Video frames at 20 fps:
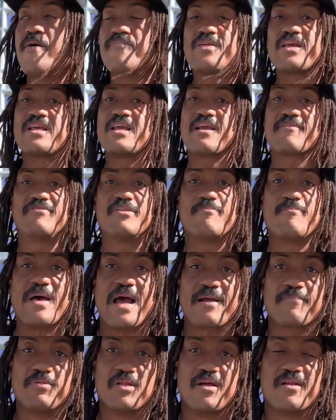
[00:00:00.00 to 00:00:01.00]
The kickflip
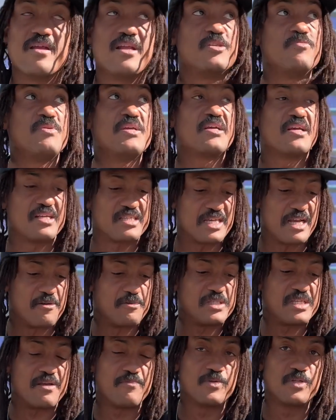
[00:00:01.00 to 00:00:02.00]
back blunt, it's because I
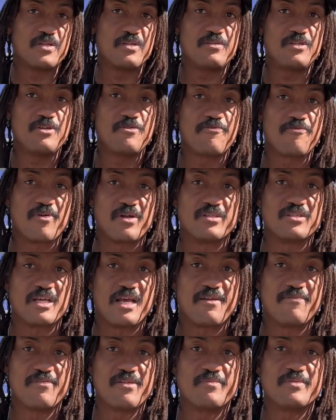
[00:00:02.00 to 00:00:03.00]
was able to do
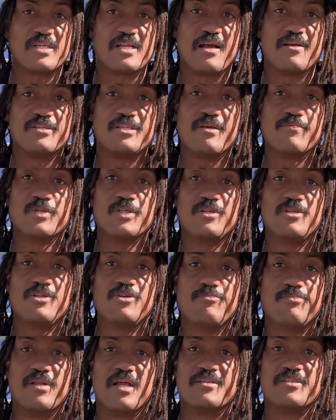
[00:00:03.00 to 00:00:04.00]
frontside flips and I was able to
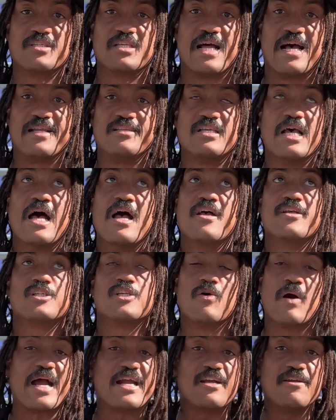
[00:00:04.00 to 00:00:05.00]
do blunt slides,
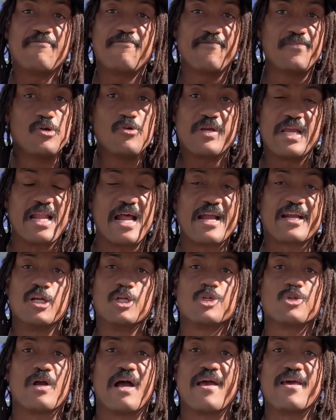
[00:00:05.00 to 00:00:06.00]
so I could fluke it. I
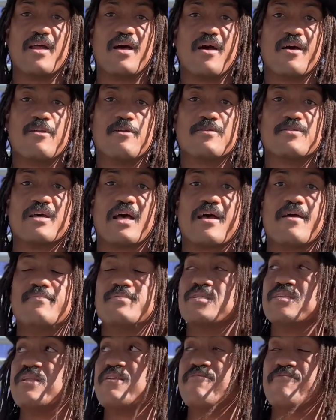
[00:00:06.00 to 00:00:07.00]
could try it 100
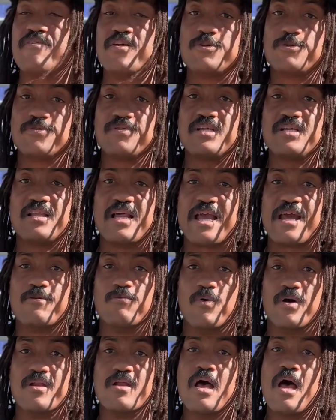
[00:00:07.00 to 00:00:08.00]
times and then eventually land
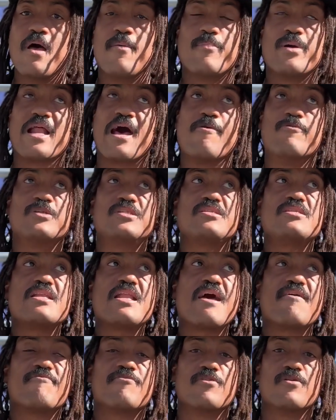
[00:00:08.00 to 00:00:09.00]
one. But I was
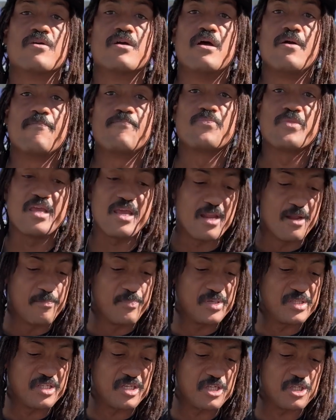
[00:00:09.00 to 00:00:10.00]
never in a
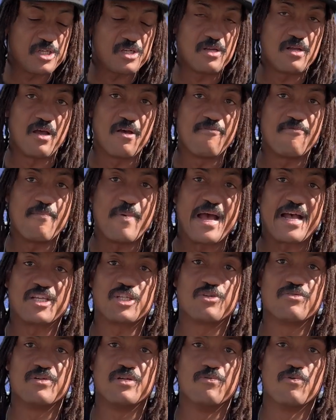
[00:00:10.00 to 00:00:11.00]
position of
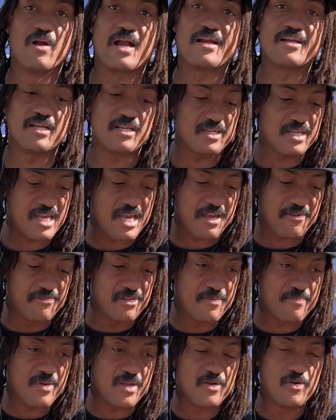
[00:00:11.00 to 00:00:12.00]
mastery where I could
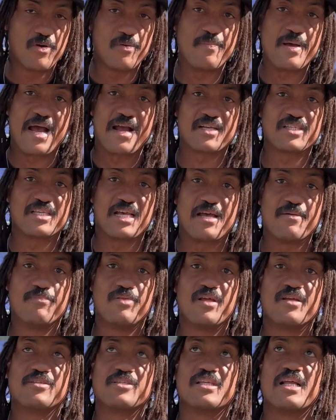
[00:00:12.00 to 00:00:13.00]
kickflip into a backside
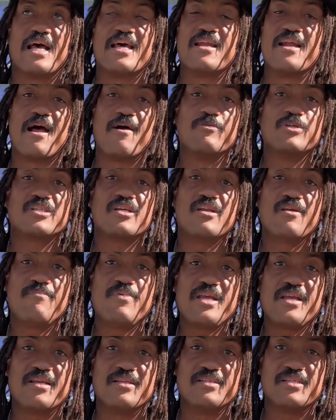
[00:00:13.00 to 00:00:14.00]
blunt slide, and I was gonna
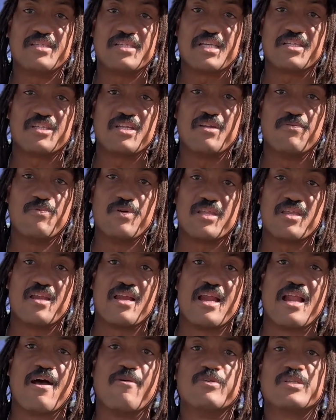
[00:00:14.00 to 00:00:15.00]
be consistent with it,
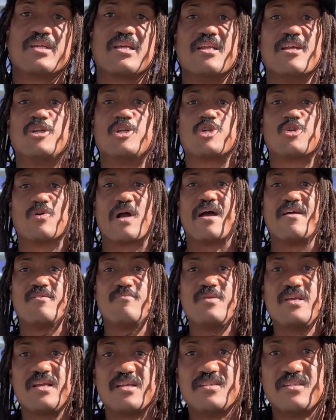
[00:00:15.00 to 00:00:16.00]
and I was gonna try to
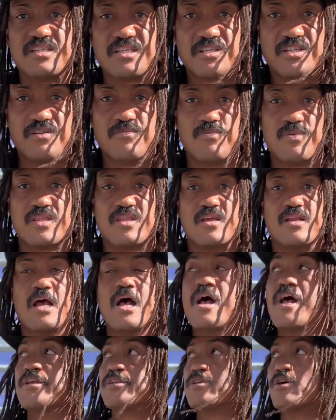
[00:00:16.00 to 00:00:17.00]
be consistent with it.
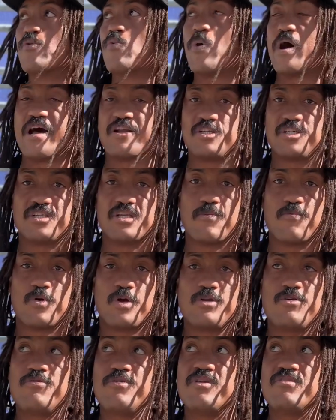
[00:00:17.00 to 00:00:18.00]
So watch
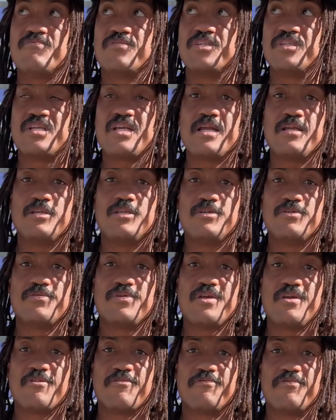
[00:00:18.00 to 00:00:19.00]
someone who you've seen do
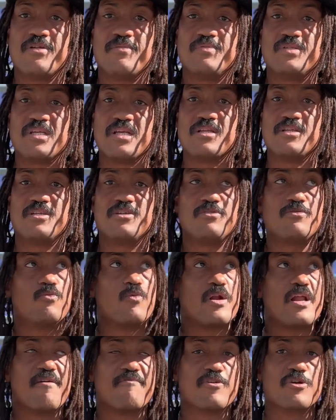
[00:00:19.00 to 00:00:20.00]
heel flips into
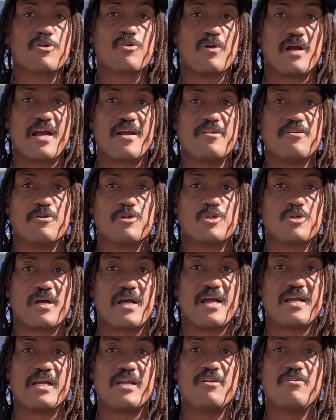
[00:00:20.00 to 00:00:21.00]
whatever grind you're
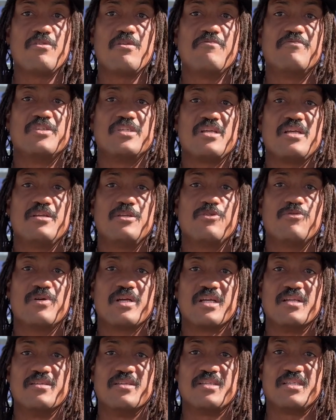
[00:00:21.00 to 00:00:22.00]
trying and who you've seen do
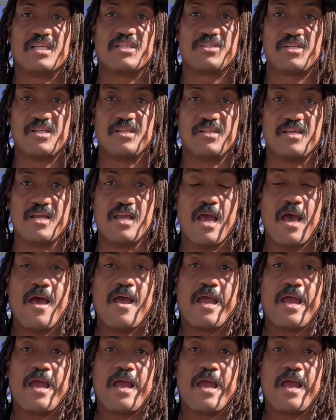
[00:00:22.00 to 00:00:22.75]
it consistently.